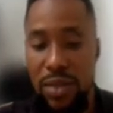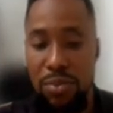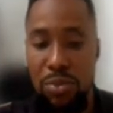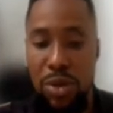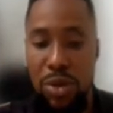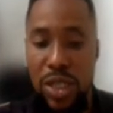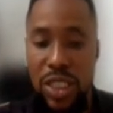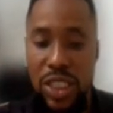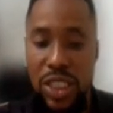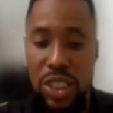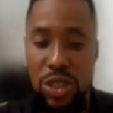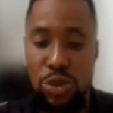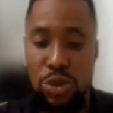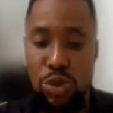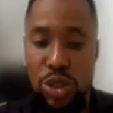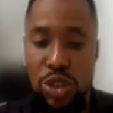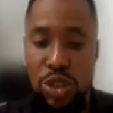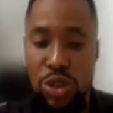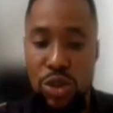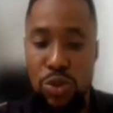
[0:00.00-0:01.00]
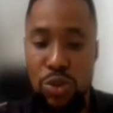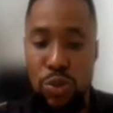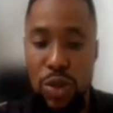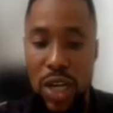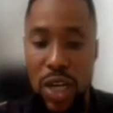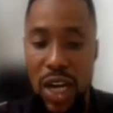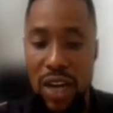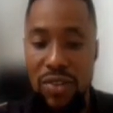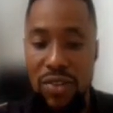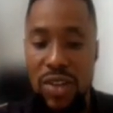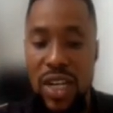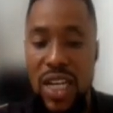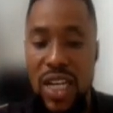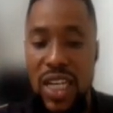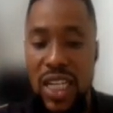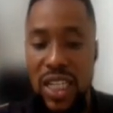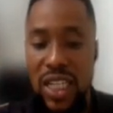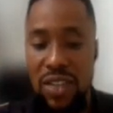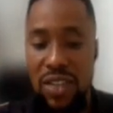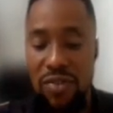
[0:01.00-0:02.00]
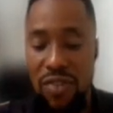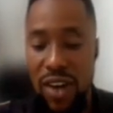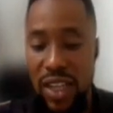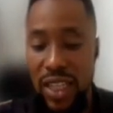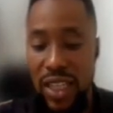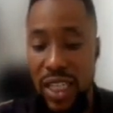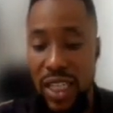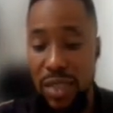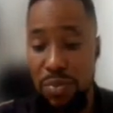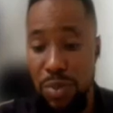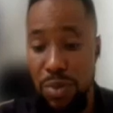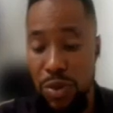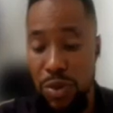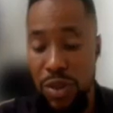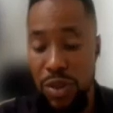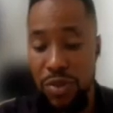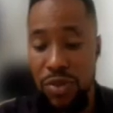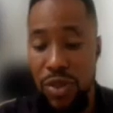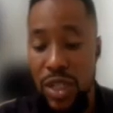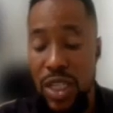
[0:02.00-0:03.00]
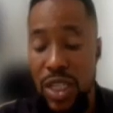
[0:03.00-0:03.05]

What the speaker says: But in this situation, we have inverted P wave.